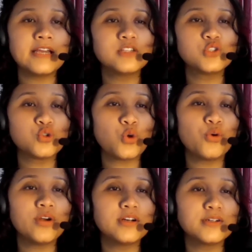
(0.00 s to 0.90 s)
in
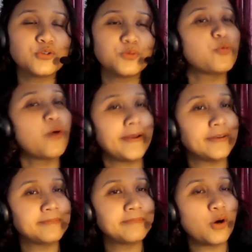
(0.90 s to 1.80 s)
tutorial group one.
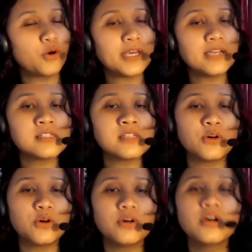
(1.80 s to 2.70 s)
Okay,
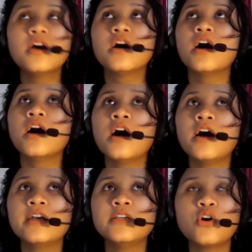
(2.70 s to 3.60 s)
so
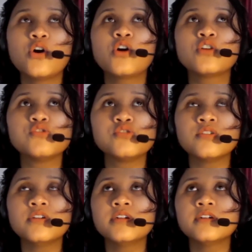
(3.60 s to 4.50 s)
uh, your
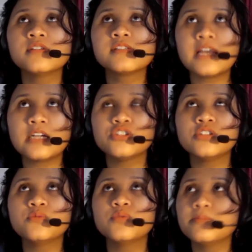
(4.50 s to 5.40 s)
tutorial session
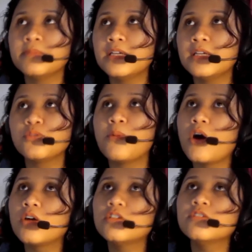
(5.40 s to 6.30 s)
would be
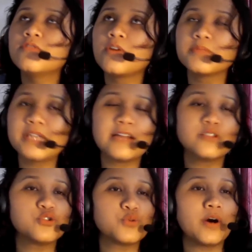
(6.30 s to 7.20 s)
tomorrow from 10
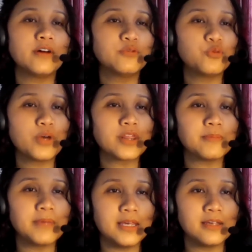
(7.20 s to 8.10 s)
to 12 with
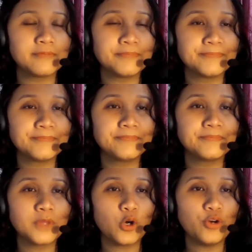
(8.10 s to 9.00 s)
me.
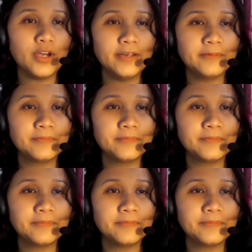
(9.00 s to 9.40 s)
Okay?